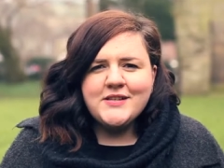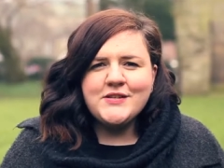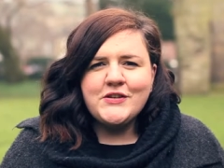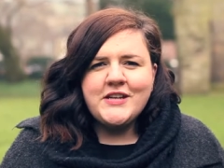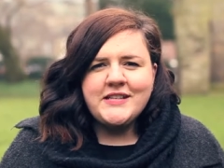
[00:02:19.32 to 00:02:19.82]

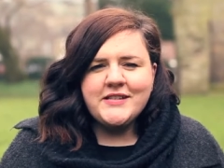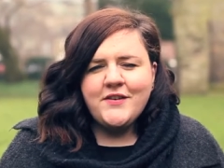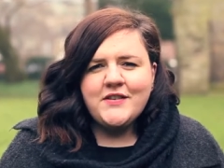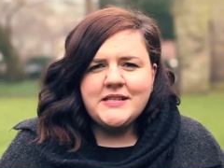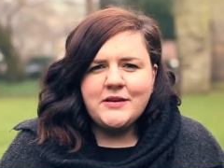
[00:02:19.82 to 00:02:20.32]
Sunday
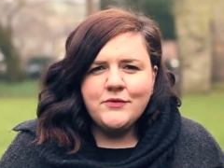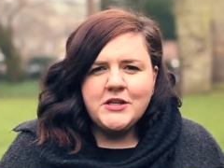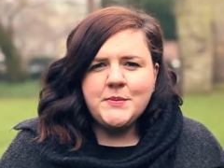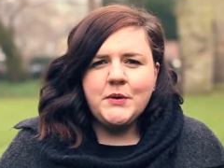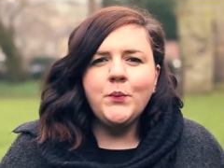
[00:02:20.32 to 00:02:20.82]
service in
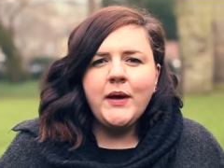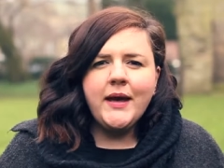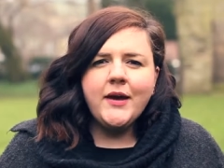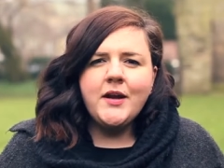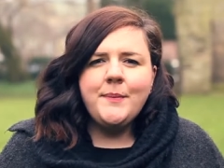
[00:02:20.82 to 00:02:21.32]
Richmond.
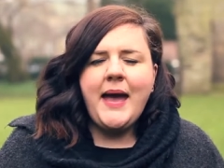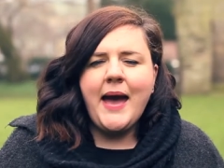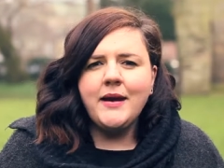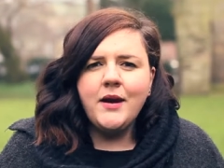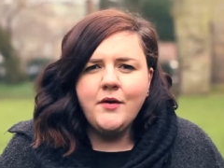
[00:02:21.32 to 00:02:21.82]
We are going to be
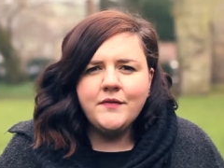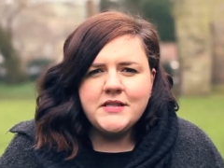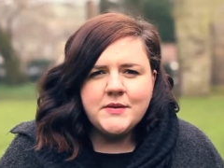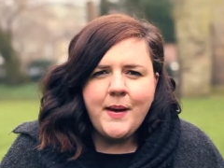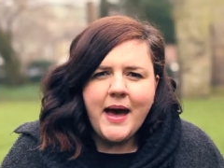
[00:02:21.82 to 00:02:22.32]
headed over
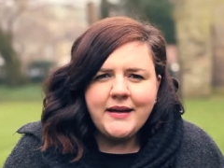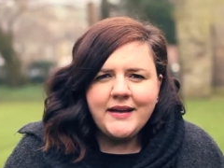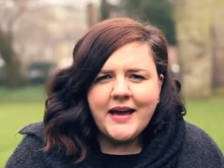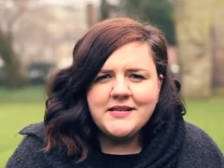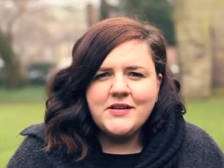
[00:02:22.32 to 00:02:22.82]
to
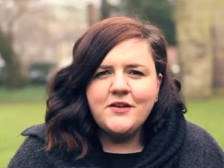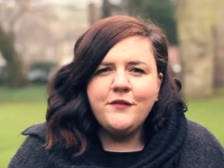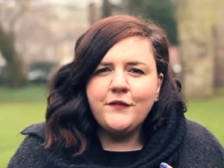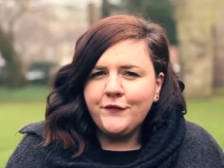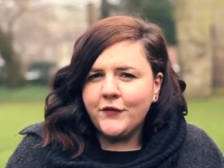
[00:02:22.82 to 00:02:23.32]
Barnard Castle
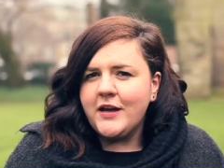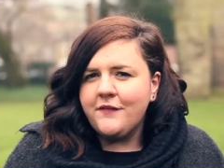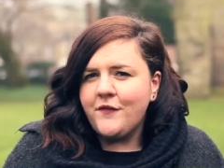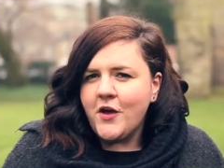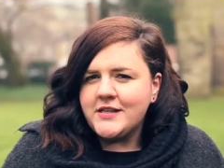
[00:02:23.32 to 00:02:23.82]
for
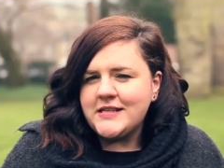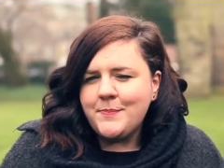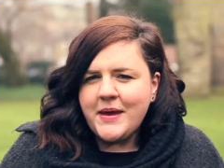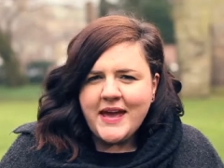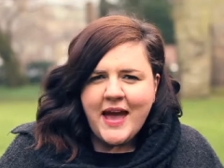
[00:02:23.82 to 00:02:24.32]

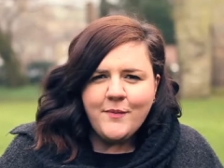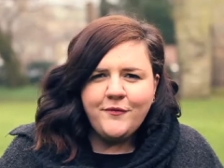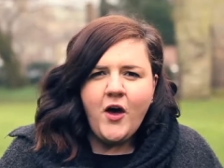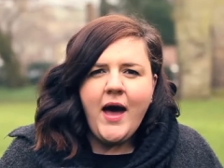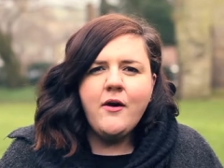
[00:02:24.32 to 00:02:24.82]
3.30 p.m.
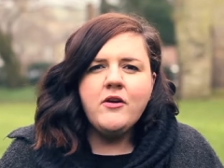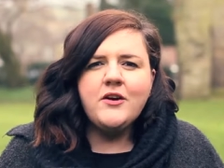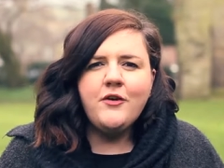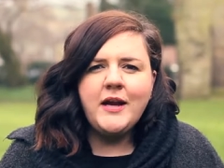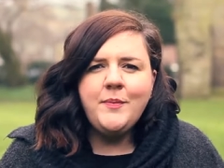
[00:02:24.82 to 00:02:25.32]
for our
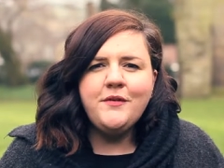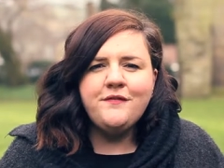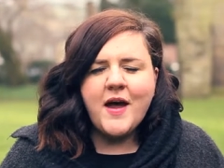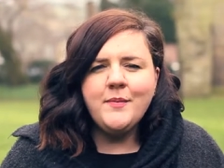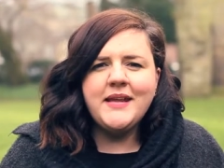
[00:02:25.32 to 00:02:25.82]
incredible
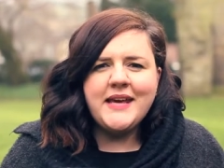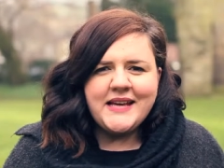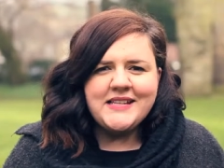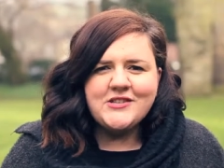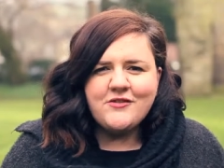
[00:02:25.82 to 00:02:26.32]
family
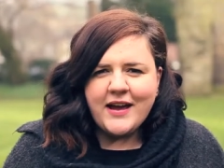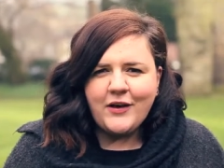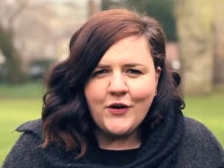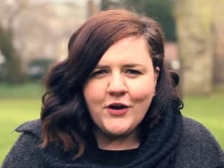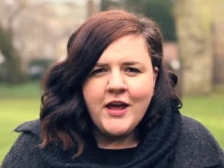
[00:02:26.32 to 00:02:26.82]
Easter egg
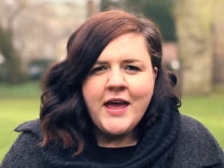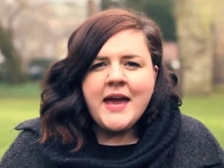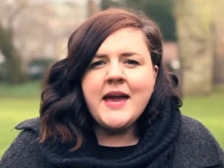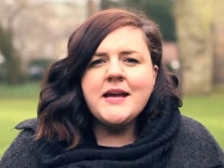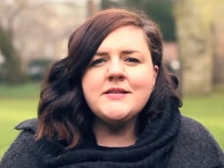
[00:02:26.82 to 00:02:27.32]
hunt.
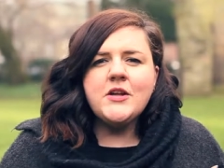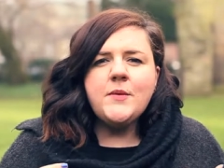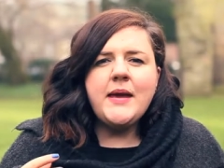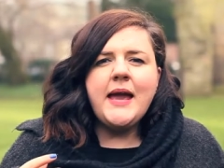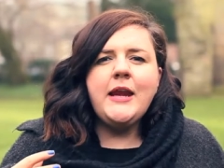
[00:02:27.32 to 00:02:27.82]
It is going
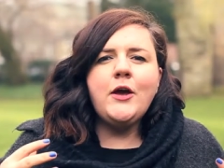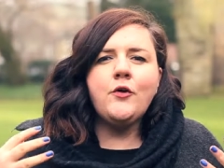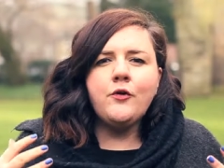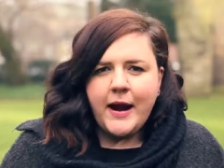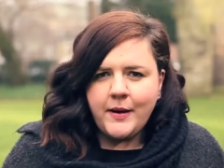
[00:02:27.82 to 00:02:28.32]
to be an
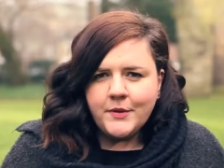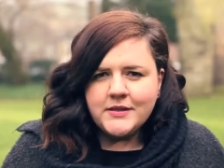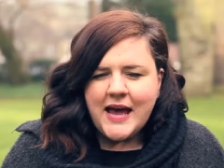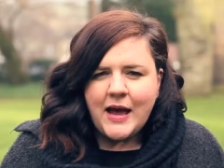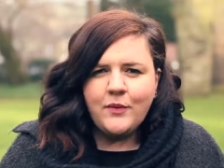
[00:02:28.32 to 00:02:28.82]

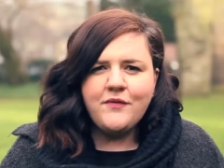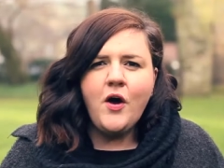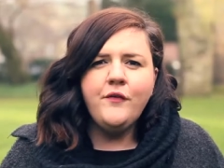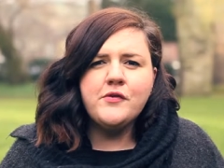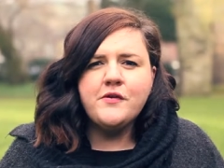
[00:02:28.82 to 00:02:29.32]
incredible time with
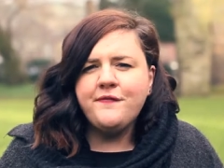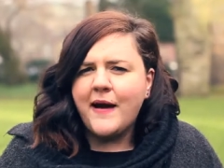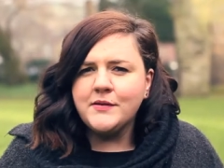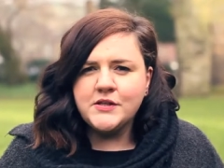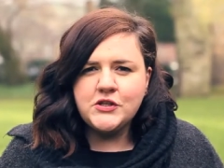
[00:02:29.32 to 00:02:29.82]
over a
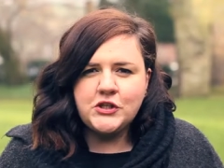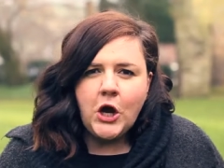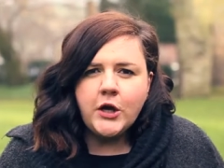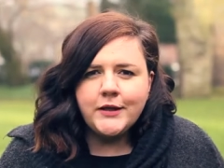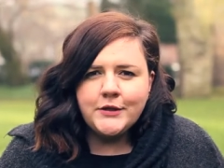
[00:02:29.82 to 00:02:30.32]
thousand
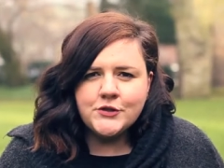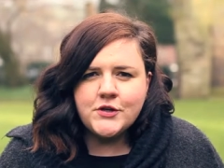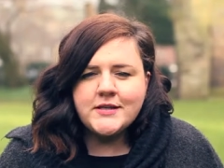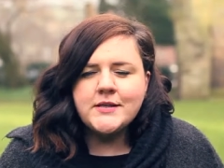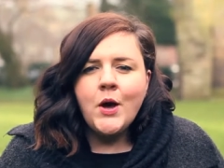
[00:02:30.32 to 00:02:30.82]
chocolate
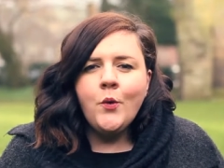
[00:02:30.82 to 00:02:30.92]
treats.